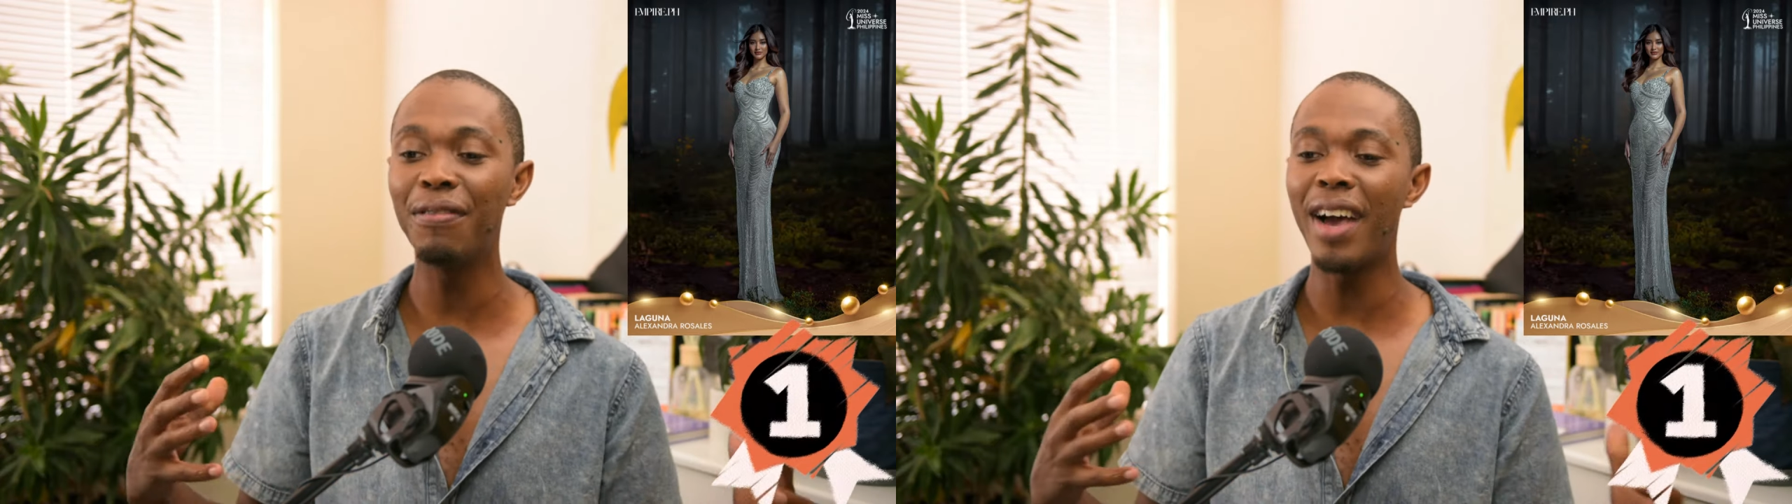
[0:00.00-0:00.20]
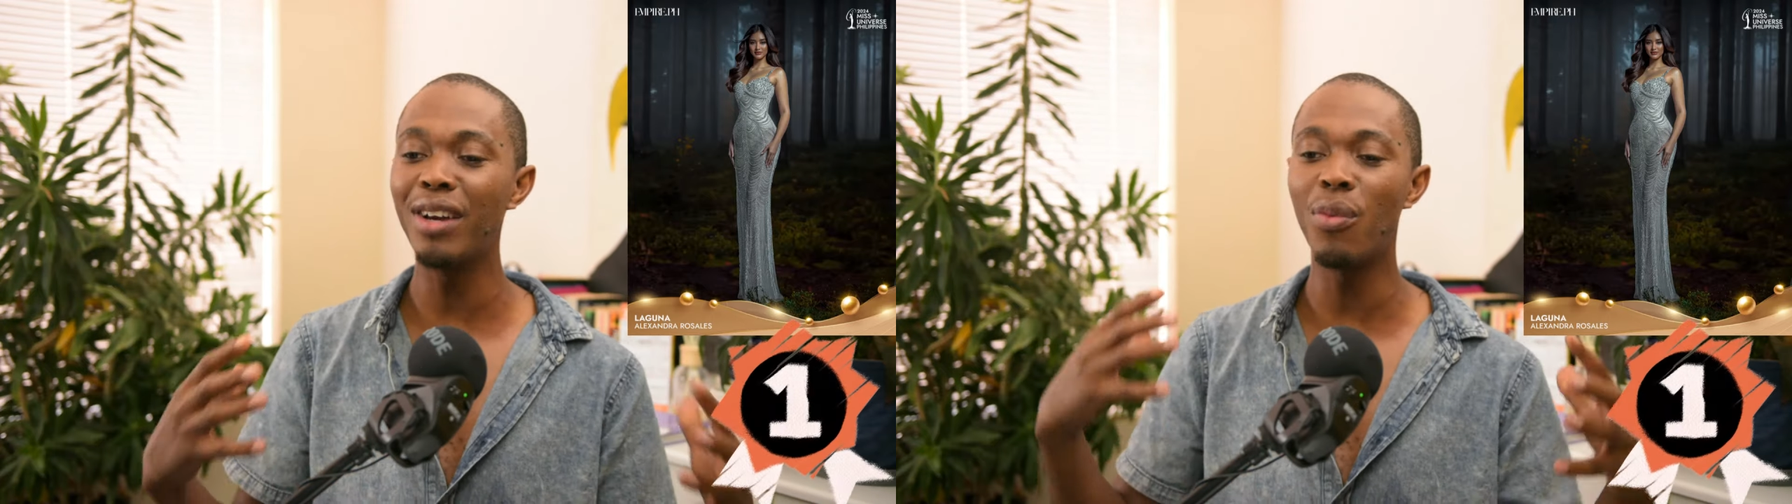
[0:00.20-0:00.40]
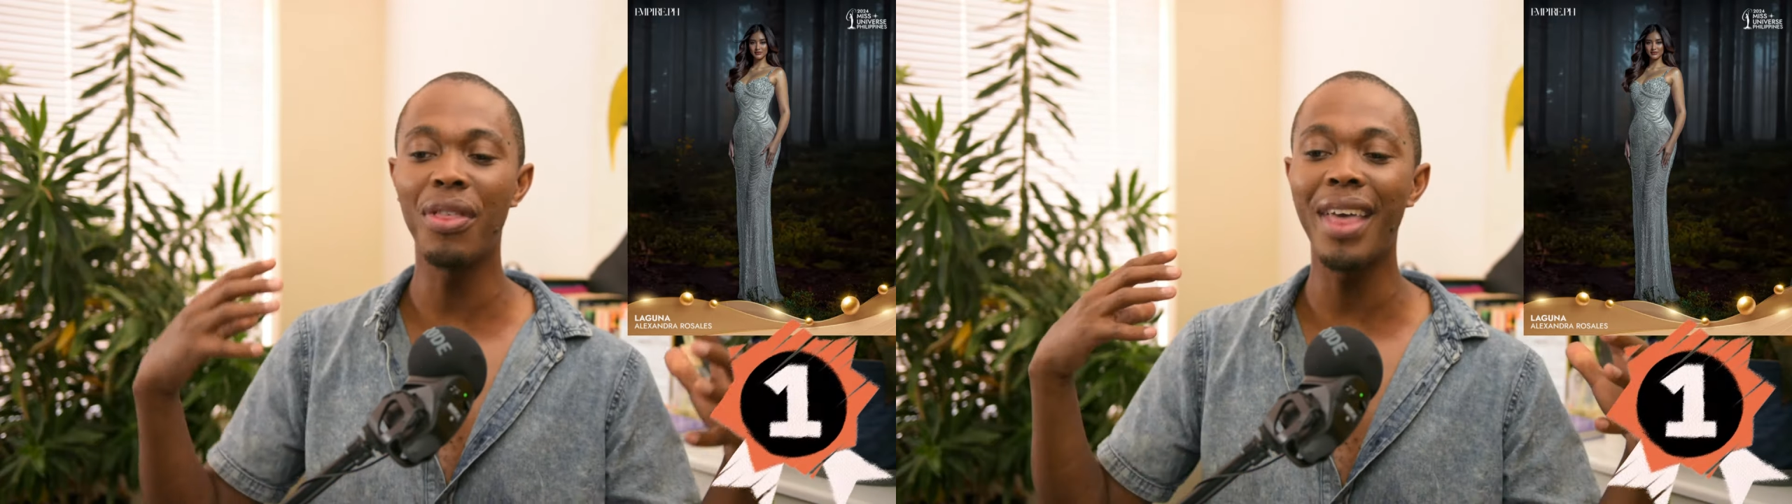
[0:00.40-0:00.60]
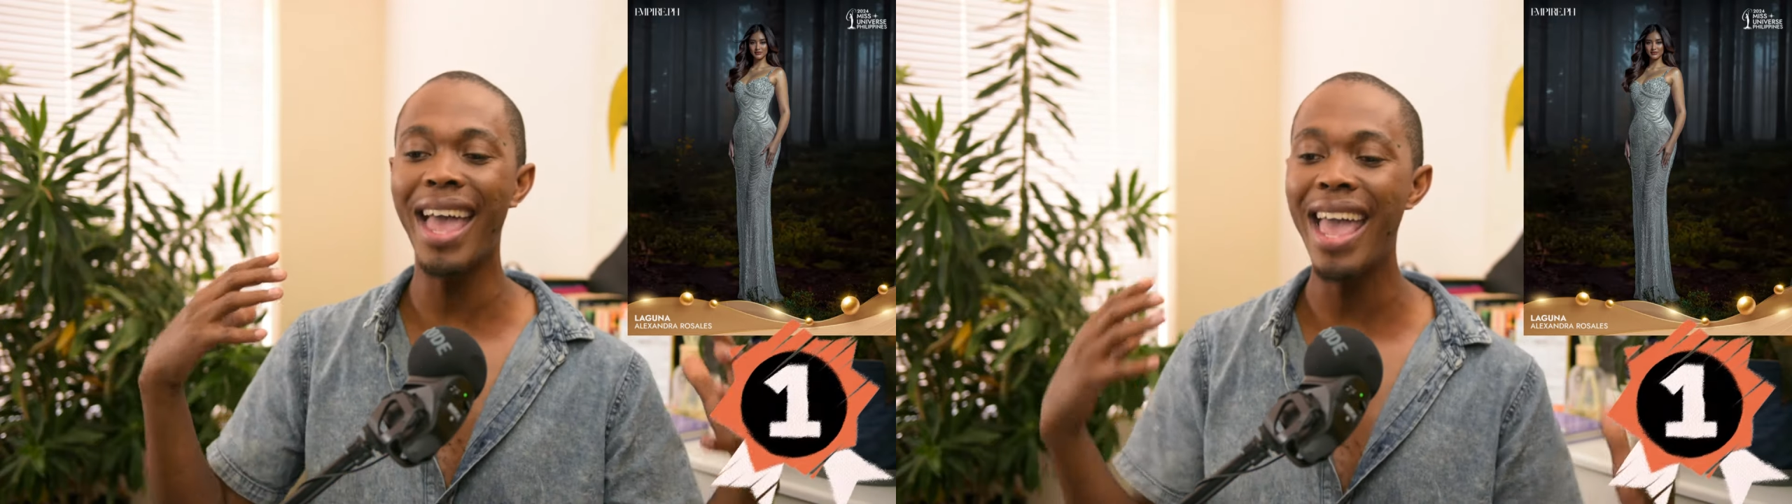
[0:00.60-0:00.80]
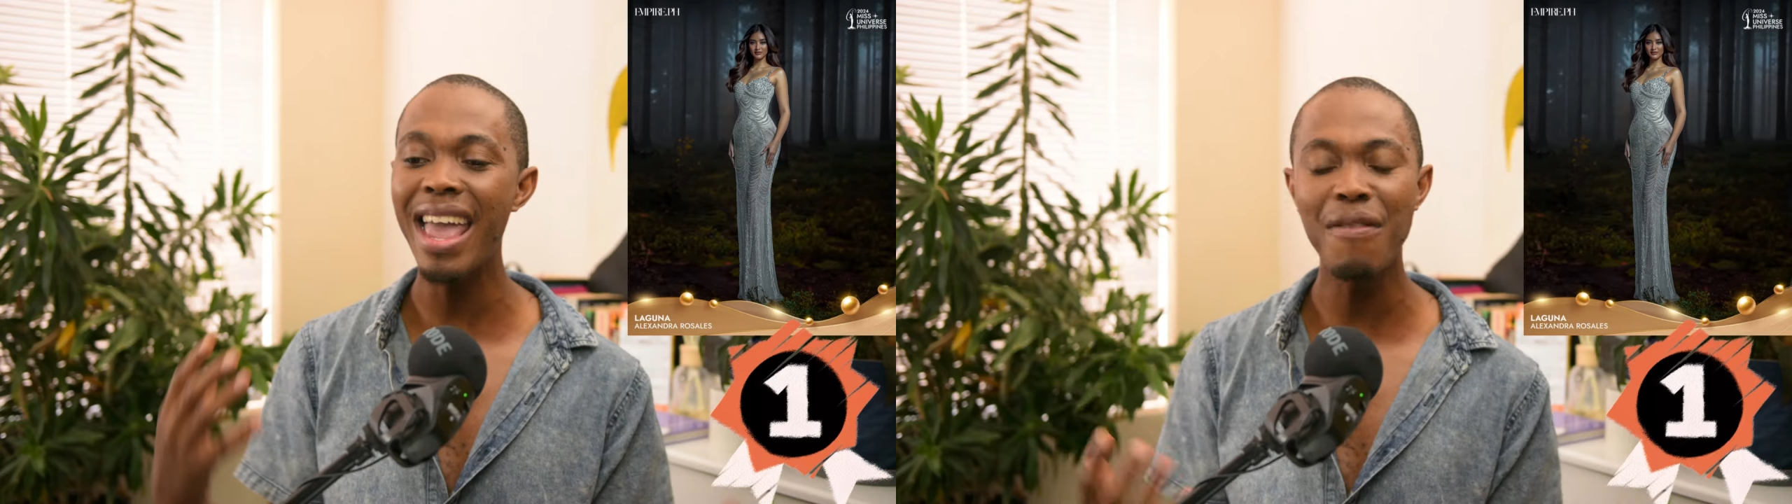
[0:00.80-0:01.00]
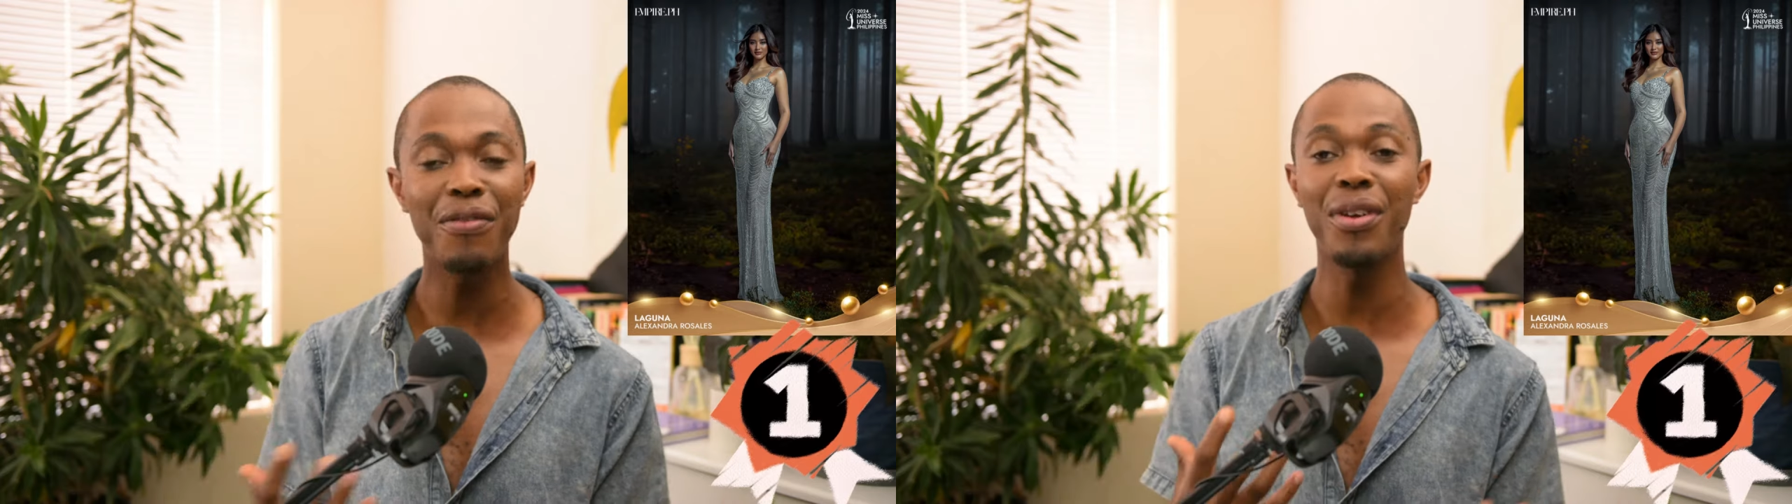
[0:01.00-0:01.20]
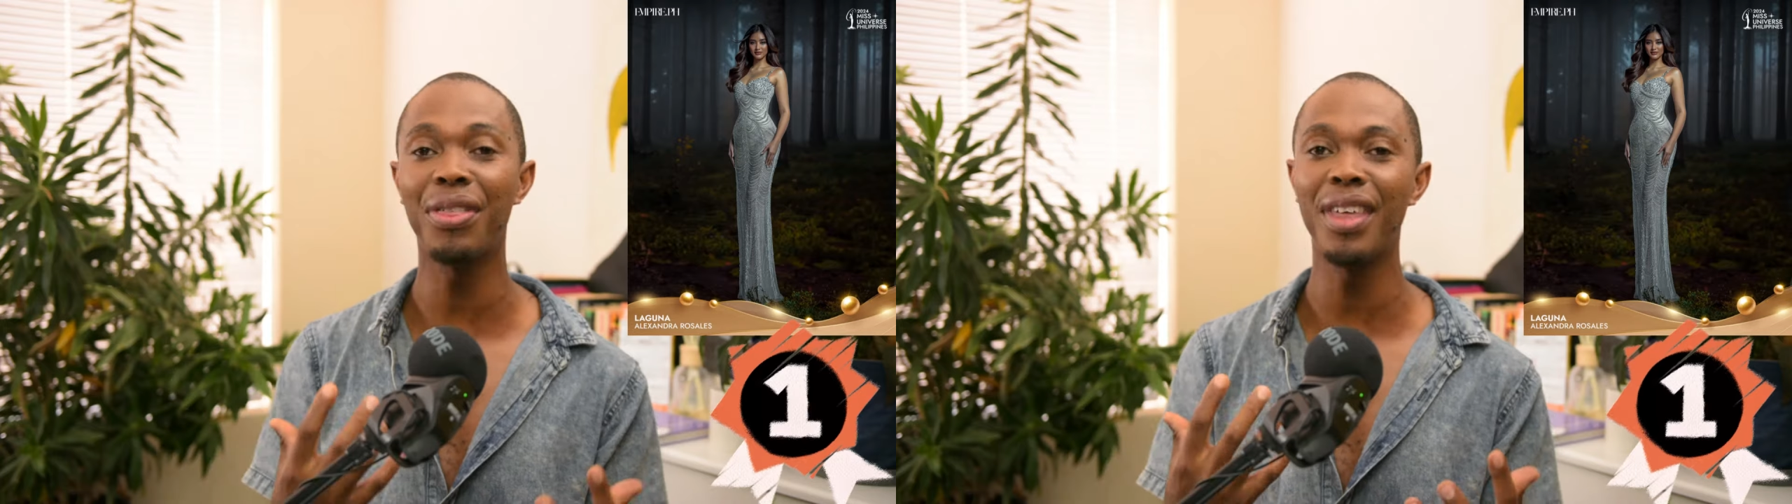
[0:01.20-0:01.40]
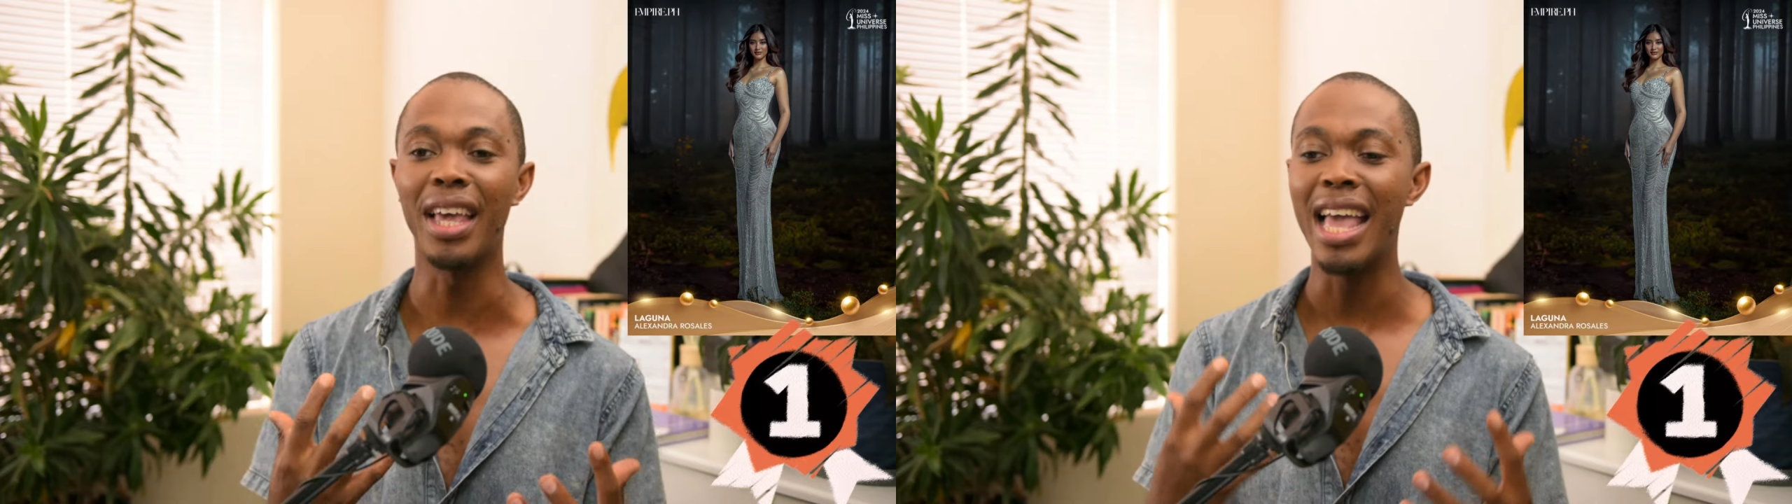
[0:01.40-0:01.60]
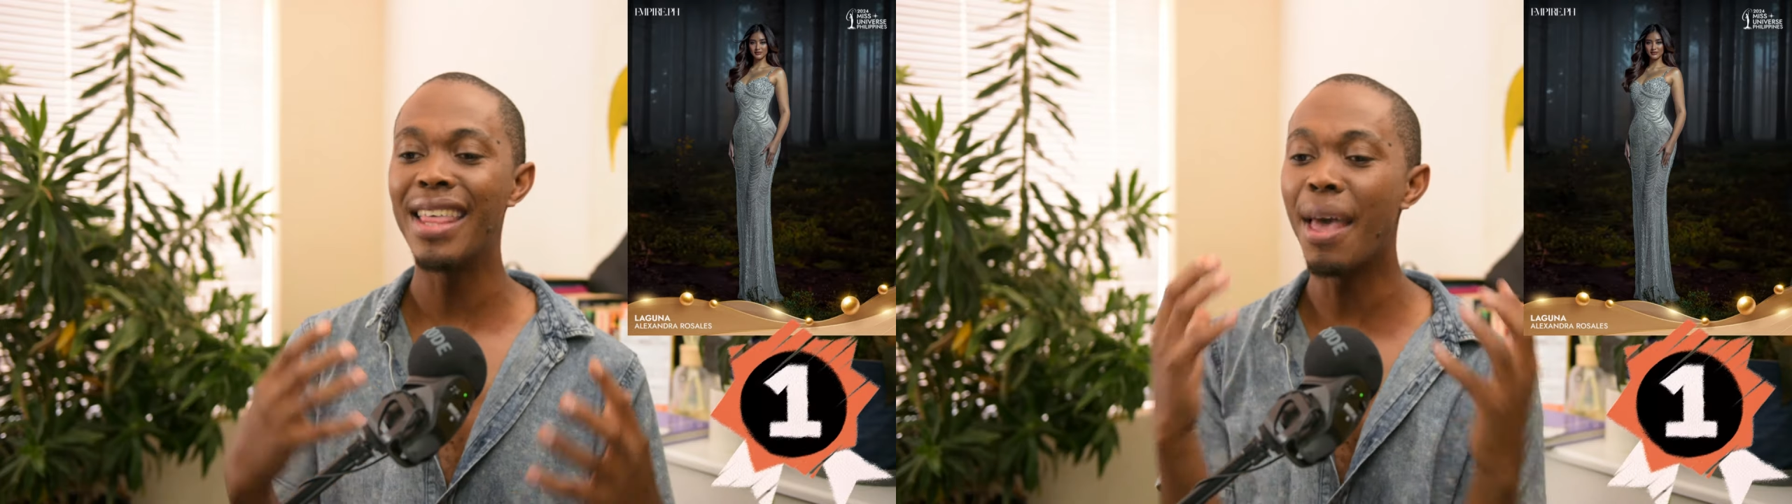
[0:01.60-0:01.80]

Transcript: fine with everything.